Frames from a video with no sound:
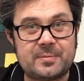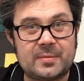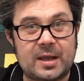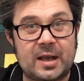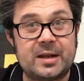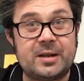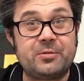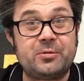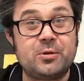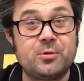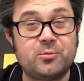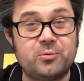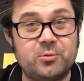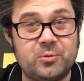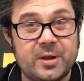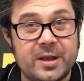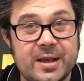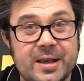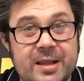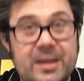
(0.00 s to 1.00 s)
And if you
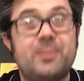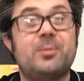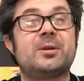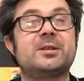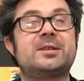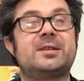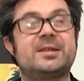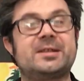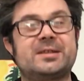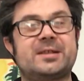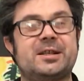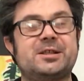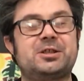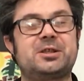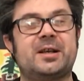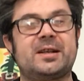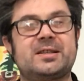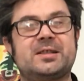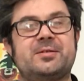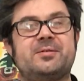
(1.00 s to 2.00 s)
really wanted an extension
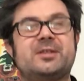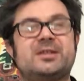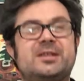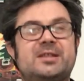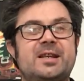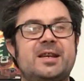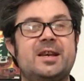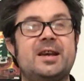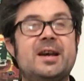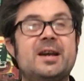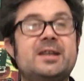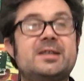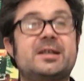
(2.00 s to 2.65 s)
activity